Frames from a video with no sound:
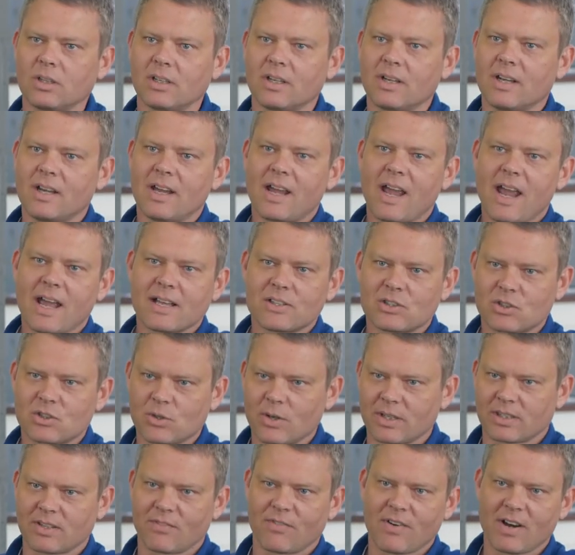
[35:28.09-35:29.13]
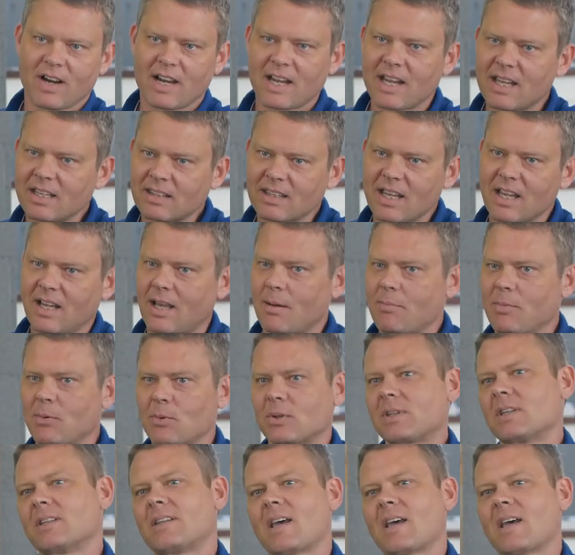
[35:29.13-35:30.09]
Very cool. And so at the very end, they come in with the